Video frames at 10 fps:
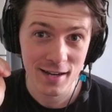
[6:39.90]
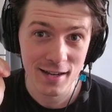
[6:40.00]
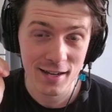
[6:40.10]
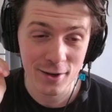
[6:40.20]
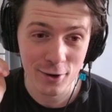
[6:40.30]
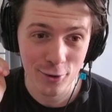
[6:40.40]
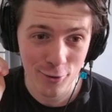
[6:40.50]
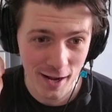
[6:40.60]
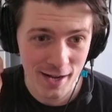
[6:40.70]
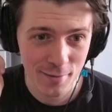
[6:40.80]

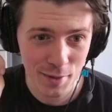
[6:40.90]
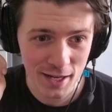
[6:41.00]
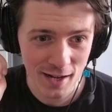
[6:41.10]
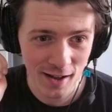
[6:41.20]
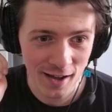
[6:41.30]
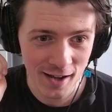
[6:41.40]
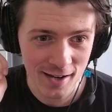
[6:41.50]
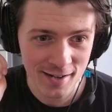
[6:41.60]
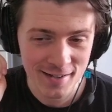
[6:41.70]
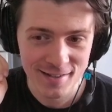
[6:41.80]
incredibly
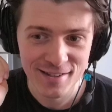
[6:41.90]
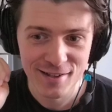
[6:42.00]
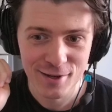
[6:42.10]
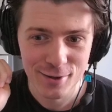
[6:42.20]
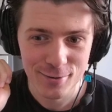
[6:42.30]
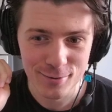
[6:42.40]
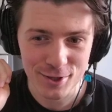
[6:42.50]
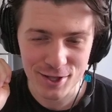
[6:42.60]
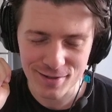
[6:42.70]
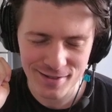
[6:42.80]
long, which
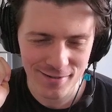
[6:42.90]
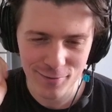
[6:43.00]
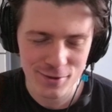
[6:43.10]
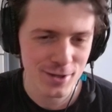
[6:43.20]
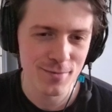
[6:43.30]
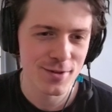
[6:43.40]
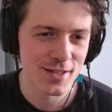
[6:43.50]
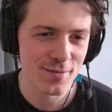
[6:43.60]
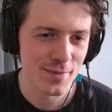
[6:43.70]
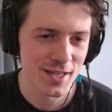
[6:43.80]
for some
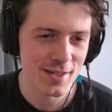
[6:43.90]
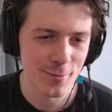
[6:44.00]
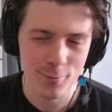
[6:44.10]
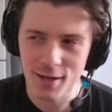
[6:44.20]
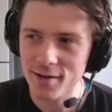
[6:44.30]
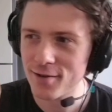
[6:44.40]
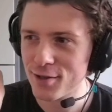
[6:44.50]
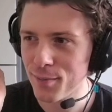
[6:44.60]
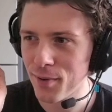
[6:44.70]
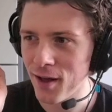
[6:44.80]
reason makes it weird to
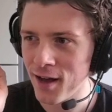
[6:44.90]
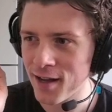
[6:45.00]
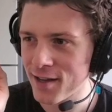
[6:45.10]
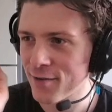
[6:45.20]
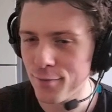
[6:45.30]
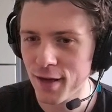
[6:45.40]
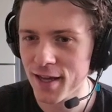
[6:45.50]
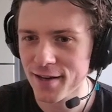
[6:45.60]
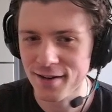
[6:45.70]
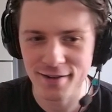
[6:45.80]
block and
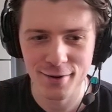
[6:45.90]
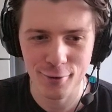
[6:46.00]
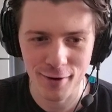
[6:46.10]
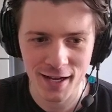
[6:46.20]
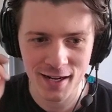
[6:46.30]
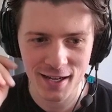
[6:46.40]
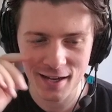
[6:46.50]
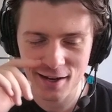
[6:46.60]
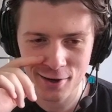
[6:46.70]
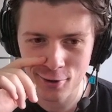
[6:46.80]
evade correctly.
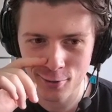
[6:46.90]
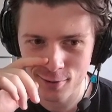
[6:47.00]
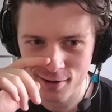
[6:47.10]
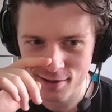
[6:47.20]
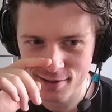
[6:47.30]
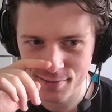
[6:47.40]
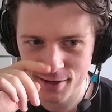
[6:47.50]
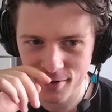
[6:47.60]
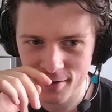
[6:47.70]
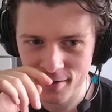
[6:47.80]
I don't know what it is about
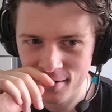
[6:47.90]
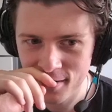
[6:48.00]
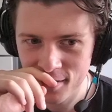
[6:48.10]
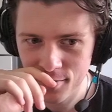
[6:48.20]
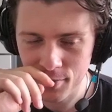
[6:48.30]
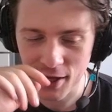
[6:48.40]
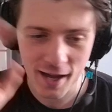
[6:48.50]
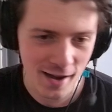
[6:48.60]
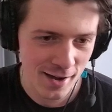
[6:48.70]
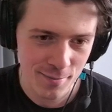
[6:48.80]
it. But yeah,
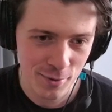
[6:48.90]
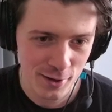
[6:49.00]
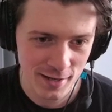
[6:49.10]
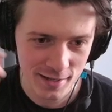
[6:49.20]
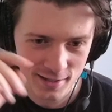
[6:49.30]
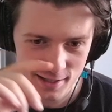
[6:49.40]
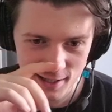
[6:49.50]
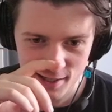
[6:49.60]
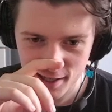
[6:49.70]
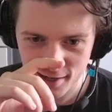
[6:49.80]
I'm putting it in D
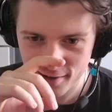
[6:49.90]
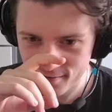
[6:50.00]
here.